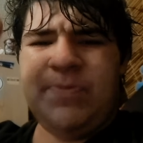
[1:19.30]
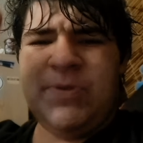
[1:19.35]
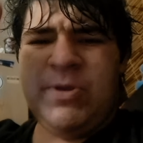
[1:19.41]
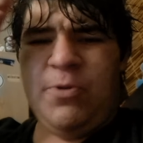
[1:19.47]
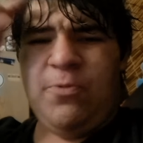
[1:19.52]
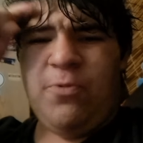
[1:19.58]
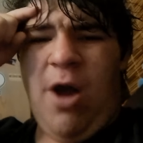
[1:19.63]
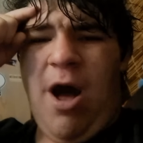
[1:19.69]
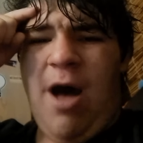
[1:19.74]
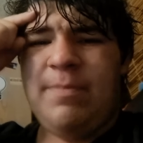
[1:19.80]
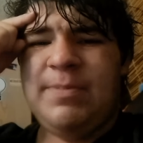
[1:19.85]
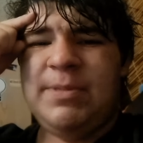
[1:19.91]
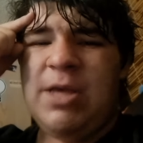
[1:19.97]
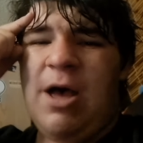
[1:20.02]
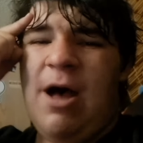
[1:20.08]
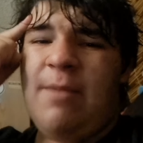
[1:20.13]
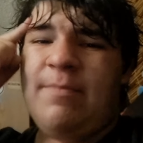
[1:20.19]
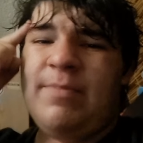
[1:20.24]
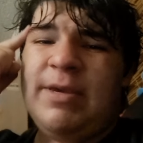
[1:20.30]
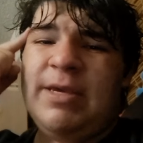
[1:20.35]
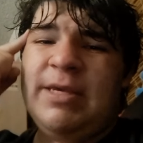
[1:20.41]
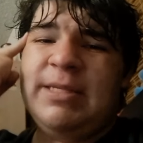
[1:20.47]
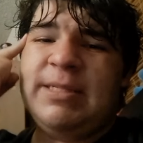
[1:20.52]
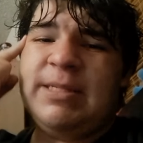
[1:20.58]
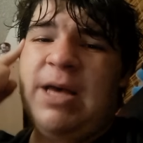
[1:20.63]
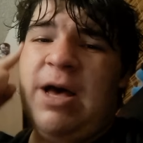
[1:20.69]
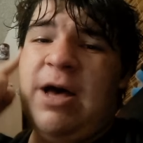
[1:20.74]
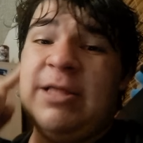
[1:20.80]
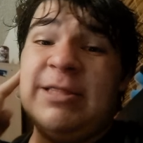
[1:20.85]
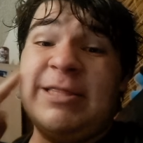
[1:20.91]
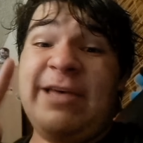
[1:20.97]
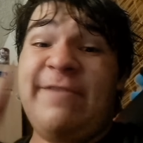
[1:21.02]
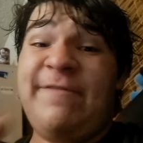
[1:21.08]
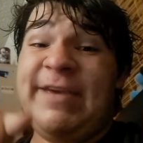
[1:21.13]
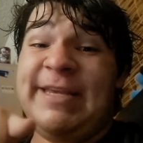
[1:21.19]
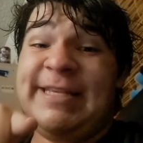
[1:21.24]
to Rob Zombie's uh,
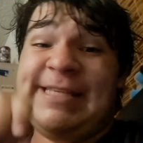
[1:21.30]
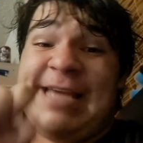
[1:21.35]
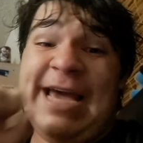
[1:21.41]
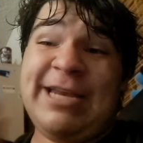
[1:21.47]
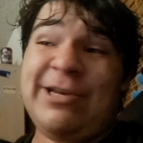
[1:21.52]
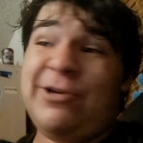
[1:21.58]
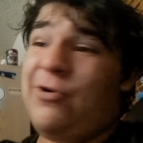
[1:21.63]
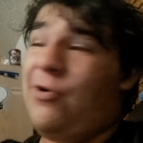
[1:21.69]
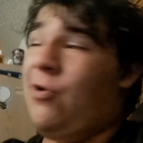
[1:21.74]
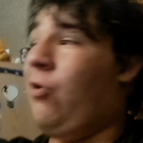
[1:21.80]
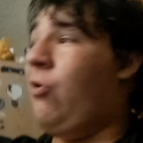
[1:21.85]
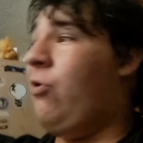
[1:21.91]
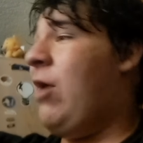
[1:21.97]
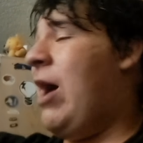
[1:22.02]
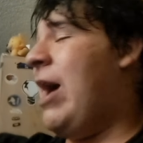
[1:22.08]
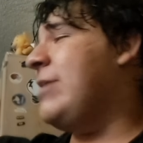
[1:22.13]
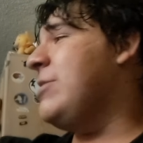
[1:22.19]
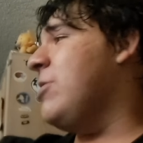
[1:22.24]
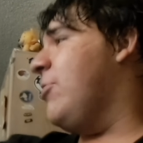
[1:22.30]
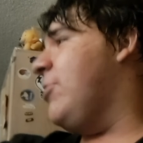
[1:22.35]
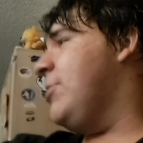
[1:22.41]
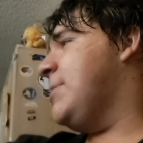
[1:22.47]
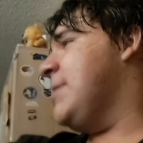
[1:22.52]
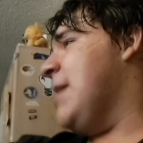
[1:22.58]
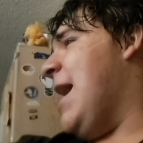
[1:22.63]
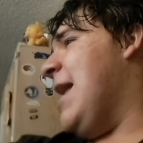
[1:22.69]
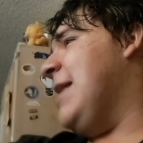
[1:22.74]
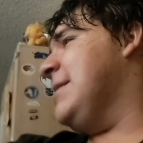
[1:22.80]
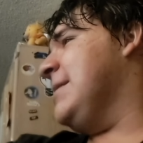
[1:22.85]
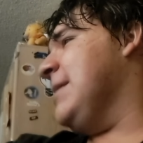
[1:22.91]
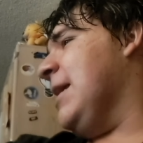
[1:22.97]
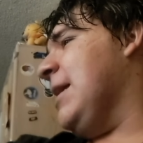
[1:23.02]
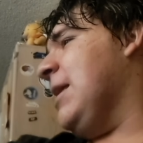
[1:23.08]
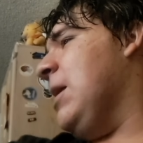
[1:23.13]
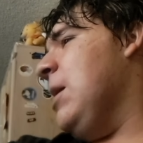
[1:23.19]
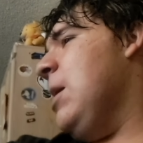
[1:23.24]
Living Dead Girl. I noticed that. It's
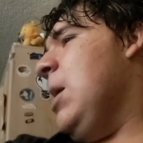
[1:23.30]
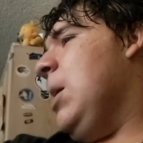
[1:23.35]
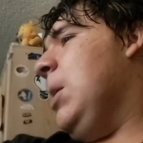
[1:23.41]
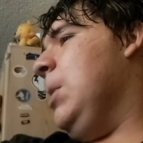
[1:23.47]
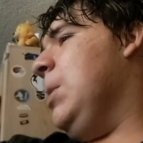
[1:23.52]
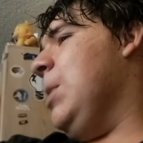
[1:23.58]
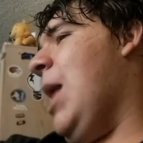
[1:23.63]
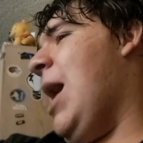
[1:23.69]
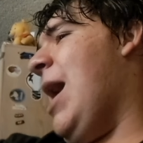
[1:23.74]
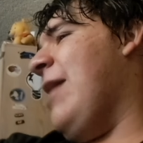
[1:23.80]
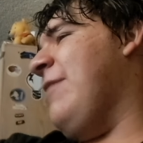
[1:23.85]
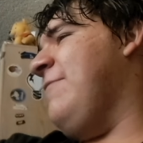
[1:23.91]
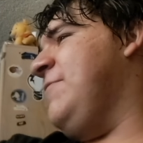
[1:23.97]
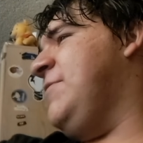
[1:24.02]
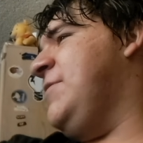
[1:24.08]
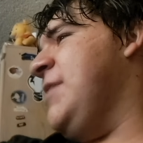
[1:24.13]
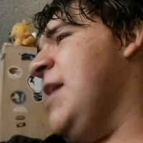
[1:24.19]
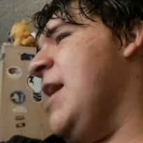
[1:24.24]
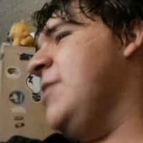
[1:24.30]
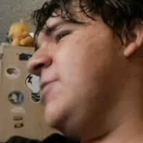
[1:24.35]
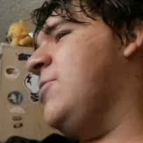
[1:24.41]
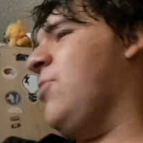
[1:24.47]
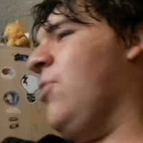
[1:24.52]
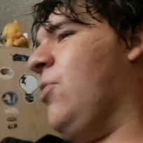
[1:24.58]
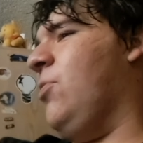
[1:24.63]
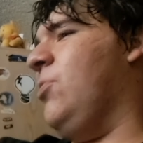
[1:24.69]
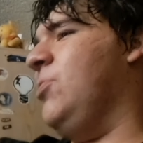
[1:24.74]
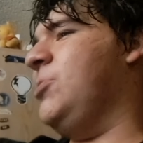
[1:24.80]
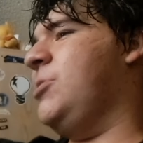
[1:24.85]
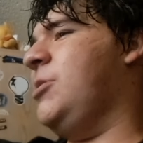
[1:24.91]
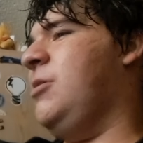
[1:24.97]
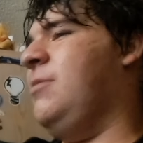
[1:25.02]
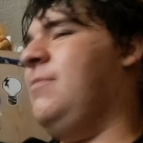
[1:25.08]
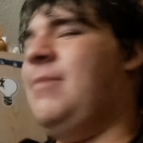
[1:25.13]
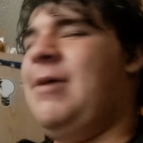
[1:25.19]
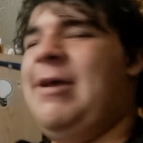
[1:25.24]
like live dead girls
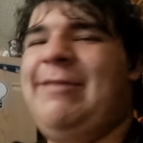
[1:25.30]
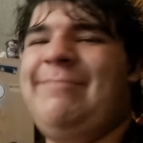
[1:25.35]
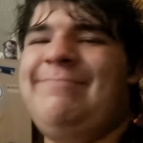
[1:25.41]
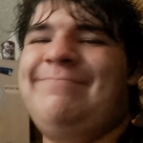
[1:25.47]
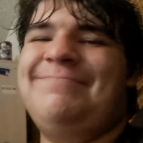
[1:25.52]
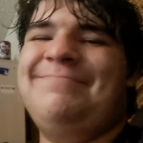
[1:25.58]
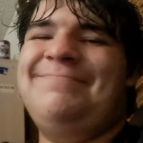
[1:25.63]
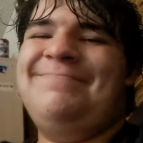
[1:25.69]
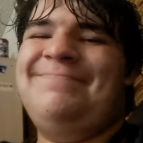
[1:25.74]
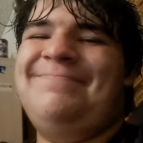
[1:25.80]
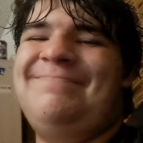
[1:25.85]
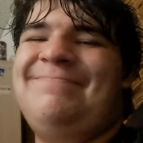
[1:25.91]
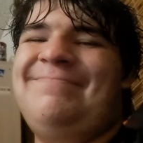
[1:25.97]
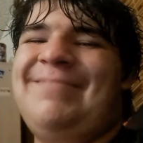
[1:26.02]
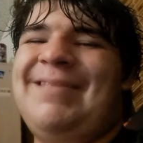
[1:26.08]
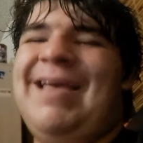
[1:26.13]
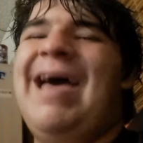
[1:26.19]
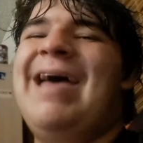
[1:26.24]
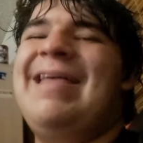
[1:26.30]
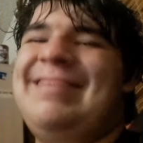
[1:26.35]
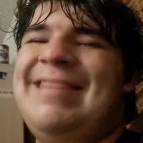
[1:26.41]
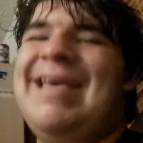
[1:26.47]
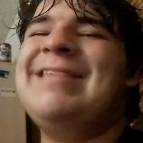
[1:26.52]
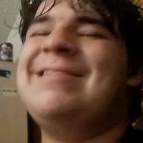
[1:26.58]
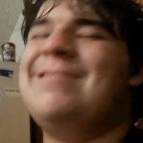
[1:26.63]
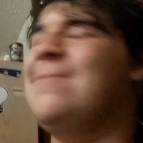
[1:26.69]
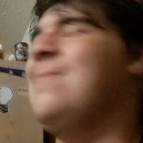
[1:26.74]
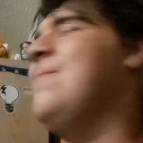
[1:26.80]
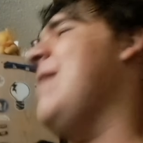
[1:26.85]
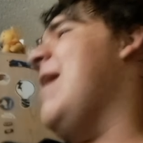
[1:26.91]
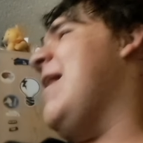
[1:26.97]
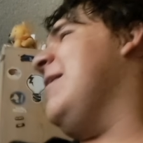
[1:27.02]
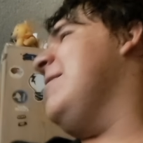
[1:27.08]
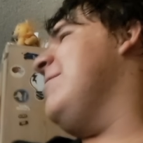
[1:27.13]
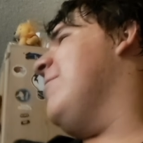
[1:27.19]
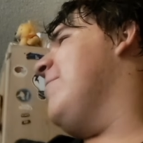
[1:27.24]
and I'm like they threw
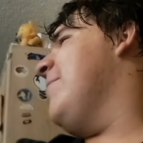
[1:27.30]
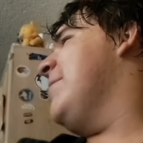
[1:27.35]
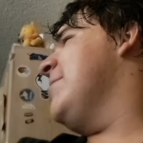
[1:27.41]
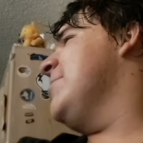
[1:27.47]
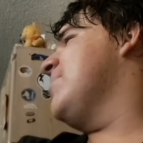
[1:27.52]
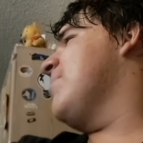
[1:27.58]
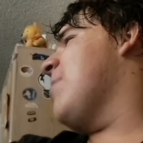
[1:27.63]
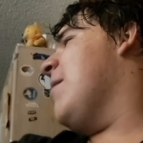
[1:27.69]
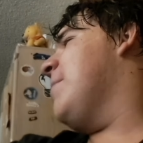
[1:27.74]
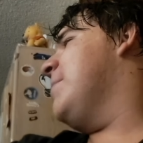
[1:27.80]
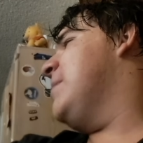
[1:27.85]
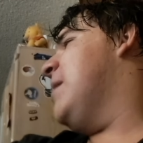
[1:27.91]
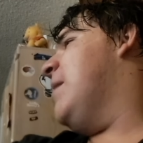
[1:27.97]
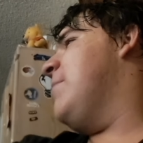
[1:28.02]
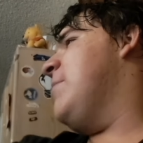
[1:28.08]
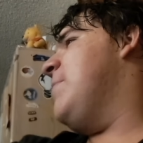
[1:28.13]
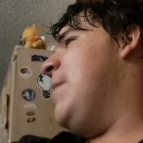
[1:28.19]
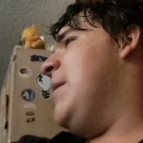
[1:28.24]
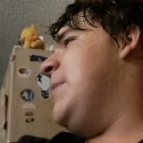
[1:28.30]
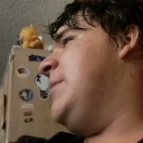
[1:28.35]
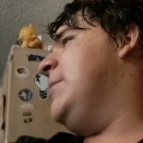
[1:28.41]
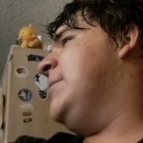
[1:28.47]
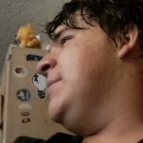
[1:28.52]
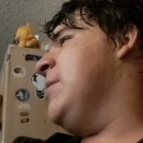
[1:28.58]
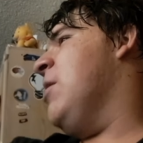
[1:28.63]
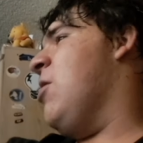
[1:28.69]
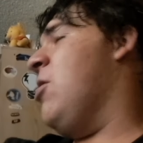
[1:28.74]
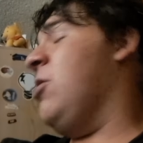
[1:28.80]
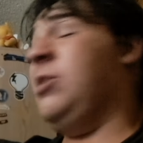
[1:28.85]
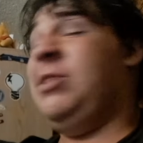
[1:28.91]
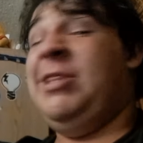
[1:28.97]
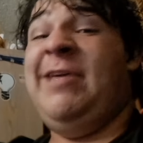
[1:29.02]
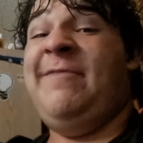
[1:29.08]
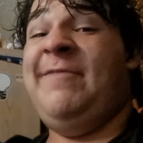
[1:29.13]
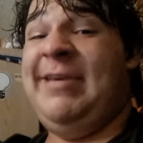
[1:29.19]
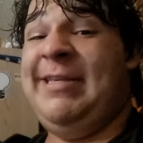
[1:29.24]
that in there because Rob Zombie made the
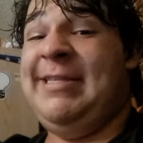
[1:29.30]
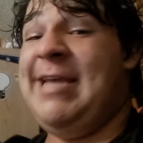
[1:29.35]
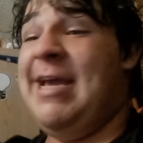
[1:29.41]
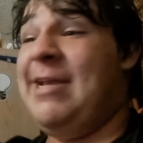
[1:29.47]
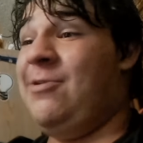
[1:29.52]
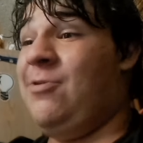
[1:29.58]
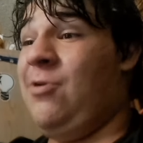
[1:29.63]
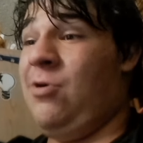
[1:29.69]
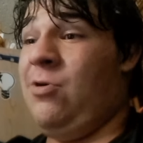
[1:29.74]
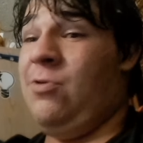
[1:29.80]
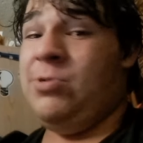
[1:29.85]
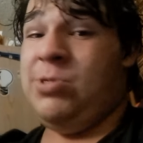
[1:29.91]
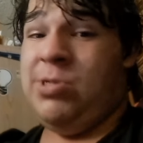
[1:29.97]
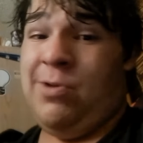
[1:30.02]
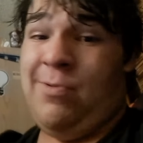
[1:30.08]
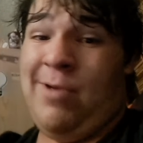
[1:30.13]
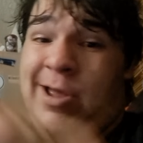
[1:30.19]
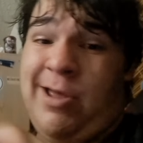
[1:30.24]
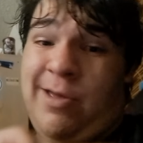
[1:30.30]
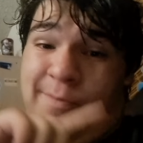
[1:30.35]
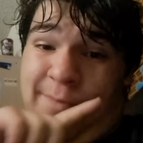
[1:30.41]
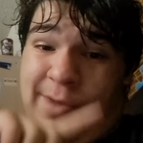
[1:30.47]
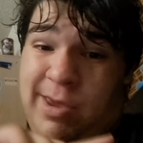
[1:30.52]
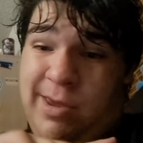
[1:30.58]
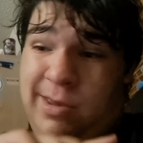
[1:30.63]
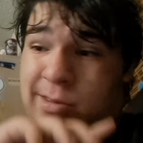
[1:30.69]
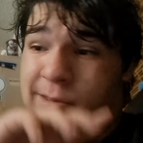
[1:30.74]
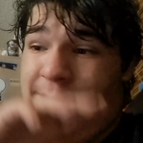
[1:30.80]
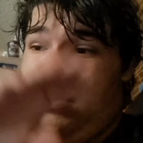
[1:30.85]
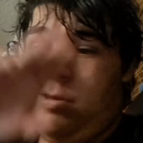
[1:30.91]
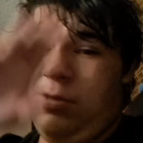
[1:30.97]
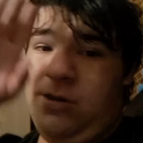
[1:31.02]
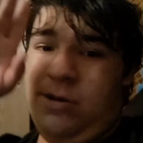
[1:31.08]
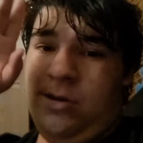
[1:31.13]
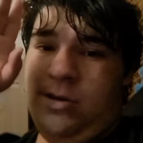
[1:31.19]
song Living Dead Girl, which I recommend